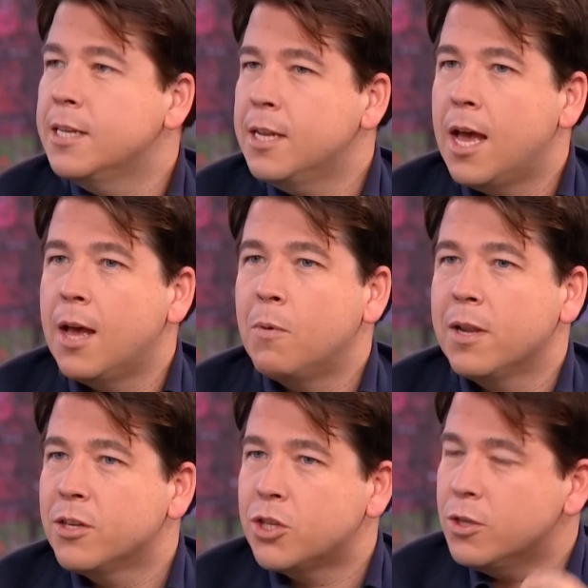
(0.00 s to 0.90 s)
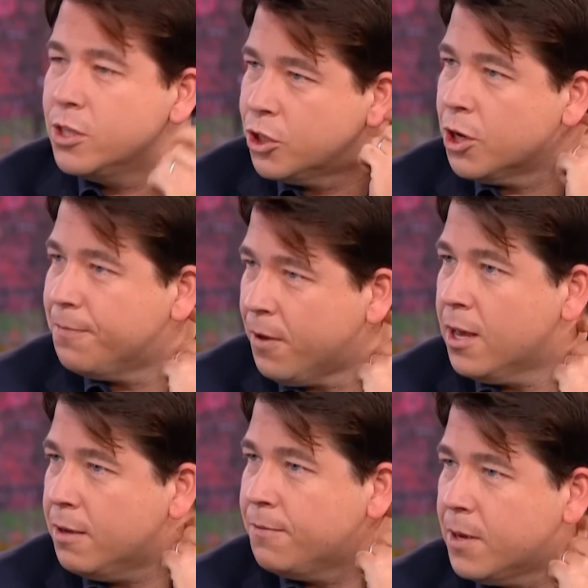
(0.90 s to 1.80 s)
in uh, one of the shows in Show
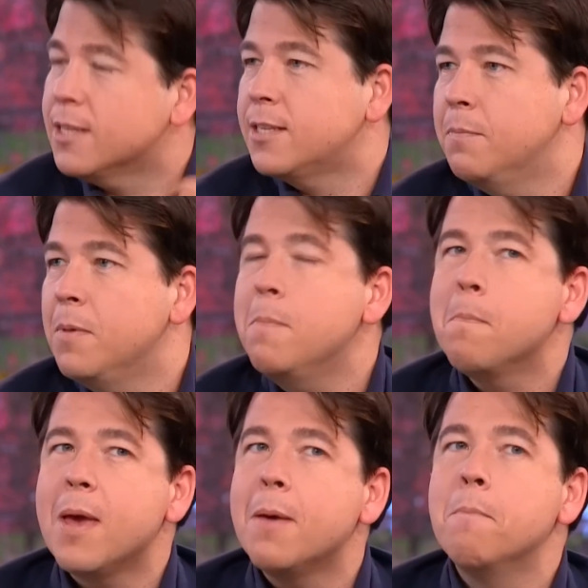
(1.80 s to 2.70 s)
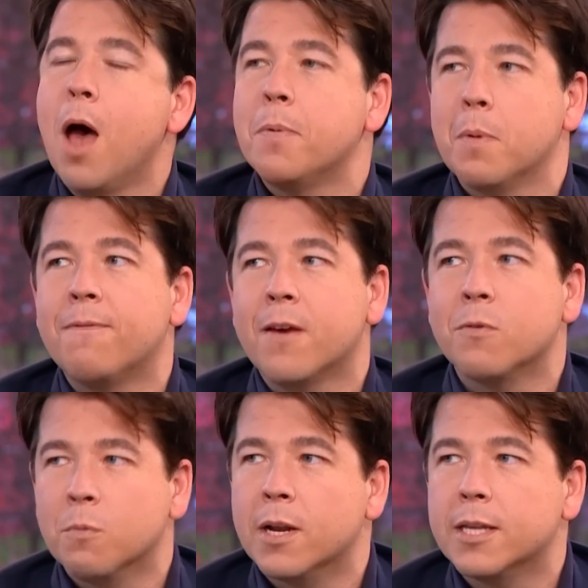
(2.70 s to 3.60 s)
Five. Yes, yeah. he, he. It might be my
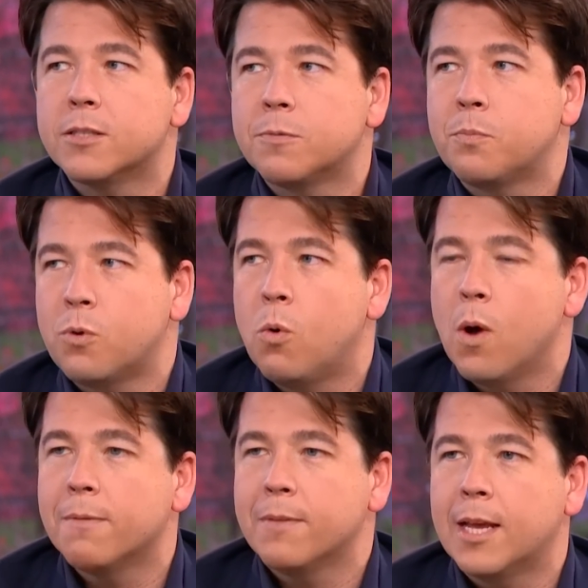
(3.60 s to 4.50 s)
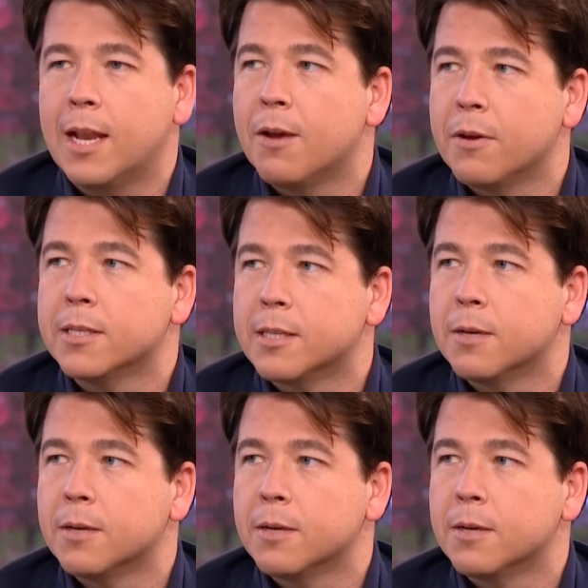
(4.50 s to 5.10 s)
favourite one. It's quite hilarious,